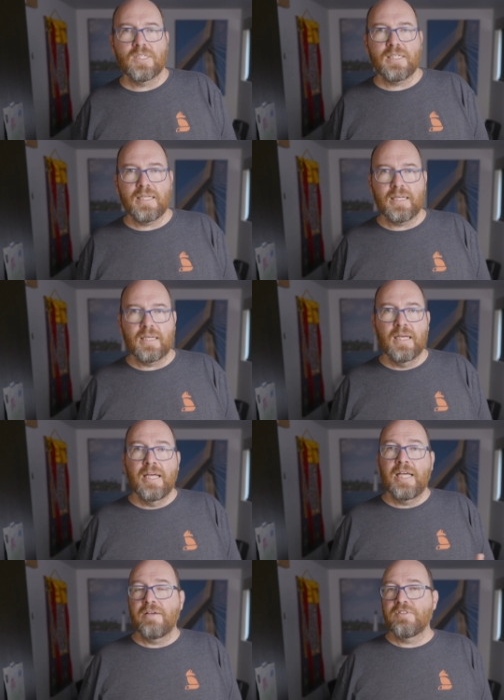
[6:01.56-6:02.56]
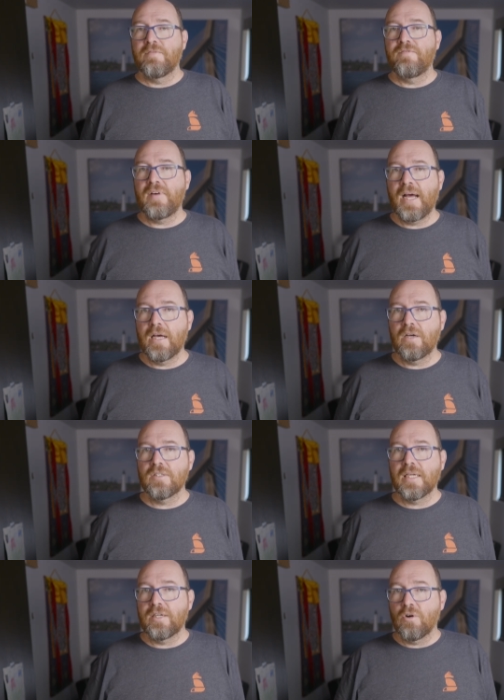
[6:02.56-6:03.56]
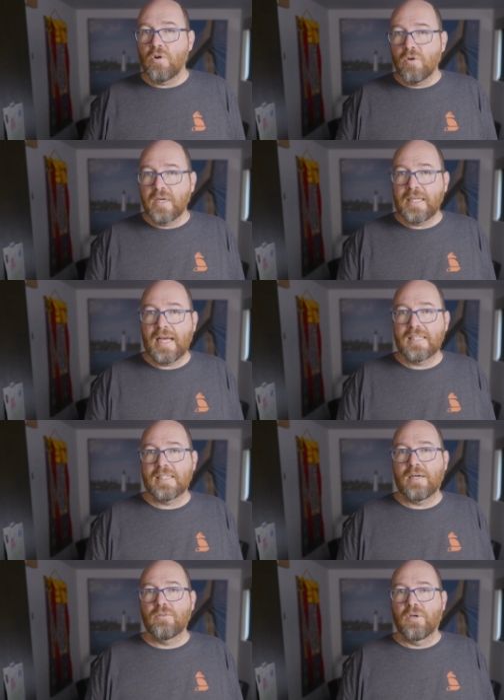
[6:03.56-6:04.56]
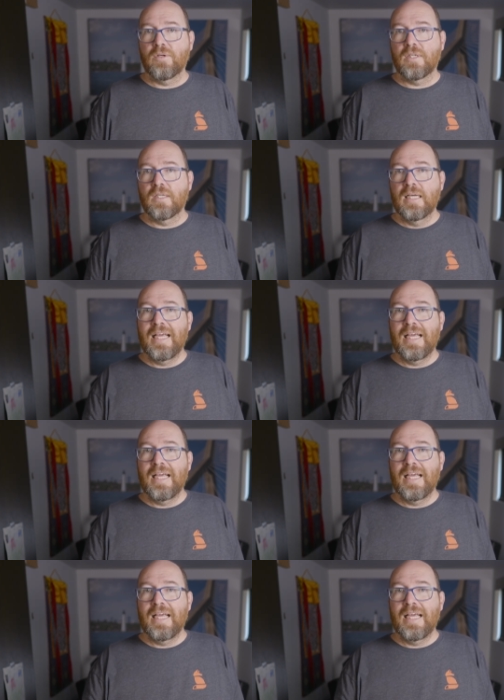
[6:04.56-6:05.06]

see if the files it already has downloaded